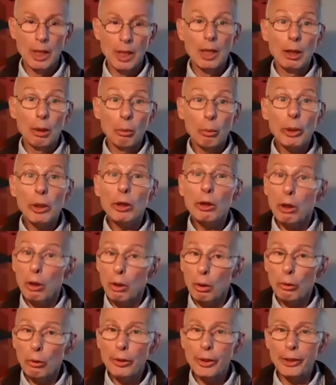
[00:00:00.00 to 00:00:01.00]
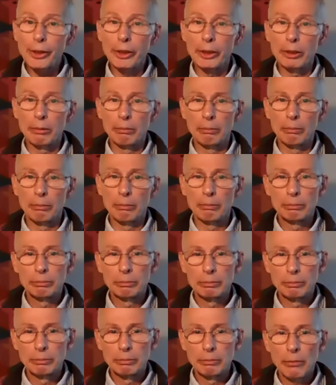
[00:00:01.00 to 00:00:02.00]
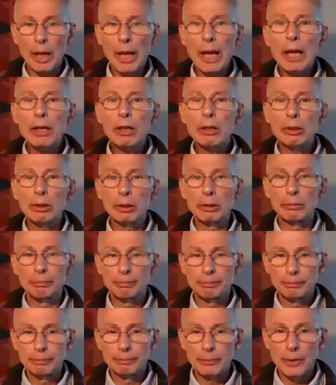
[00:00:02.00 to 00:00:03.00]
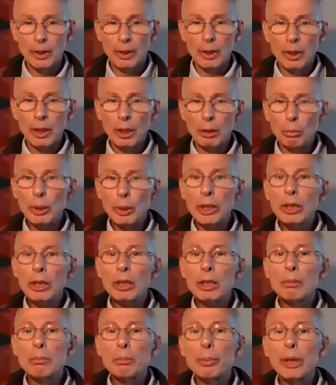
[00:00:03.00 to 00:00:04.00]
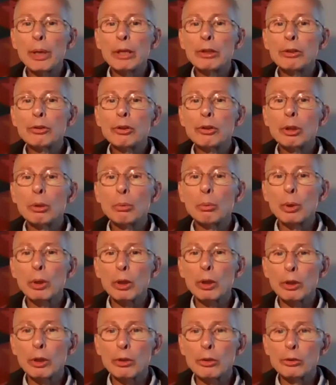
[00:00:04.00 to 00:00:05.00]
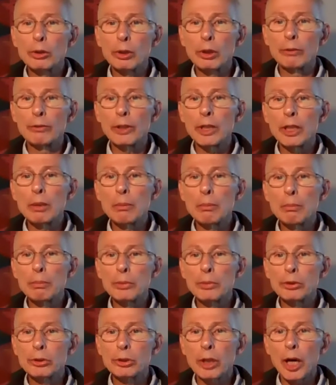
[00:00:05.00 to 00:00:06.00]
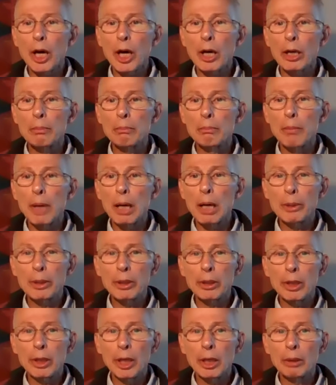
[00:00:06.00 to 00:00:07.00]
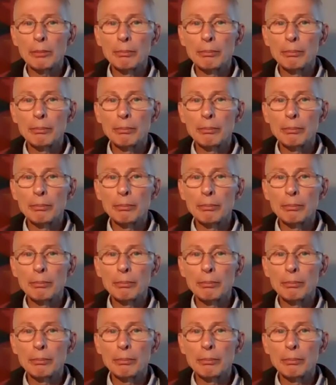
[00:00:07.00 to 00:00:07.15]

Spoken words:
We are whole then, anchored, and we can embrace the words of M. Scott Momaday.